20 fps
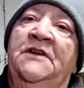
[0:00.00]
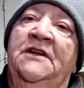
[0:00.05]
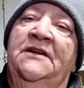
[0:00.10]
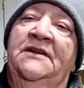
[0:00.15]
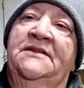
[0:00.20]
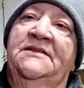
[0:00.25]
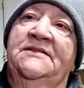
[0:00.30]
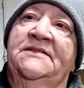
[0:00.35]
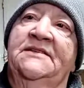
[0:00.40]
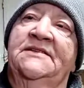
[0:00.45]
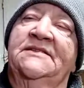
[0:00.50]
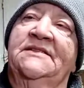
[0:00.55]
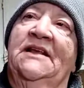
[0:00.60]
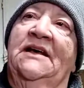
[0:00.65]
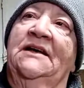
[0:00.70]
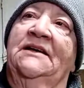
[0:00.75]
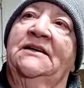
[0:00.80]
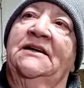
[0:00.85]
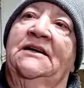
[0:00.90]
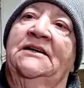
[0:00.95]
This is
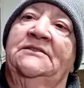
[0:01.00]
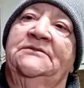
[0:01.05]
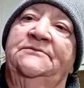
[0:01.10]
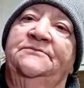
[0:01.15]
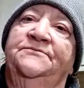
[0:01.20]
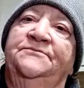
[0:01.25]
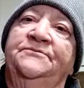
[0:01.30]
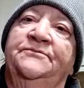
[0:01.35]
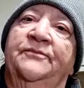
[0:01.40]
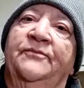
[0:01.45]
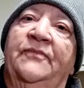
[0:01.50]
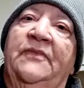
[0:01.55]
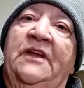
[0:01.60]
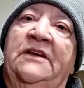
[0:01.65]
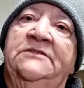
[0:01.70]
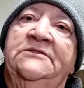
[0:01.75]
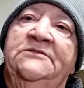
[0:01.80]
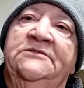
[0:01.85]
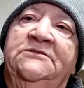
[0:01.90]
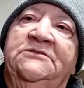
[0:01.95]
like um,
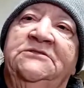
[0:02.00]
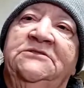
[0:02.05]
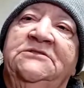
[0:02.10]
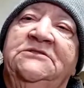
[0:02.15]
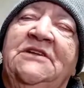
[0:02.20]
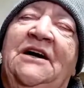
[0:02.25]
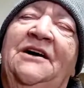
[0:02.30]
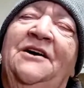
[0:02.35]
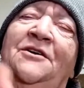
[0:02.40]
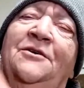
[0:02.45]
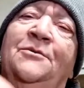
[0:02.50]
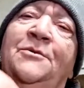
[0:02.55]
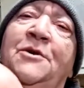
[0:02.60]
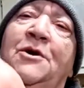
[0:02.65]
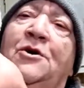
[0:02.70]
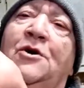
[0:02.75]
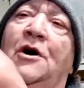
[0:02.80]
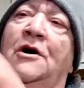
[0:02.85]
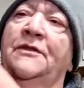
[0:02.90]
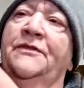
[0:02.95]
I don't know what you
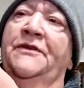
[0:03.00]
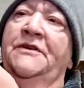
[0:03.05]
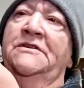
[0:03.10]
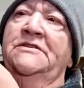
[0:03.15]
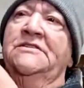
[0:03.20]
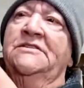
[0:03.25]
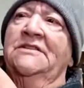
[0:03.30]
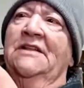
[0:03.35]
call these.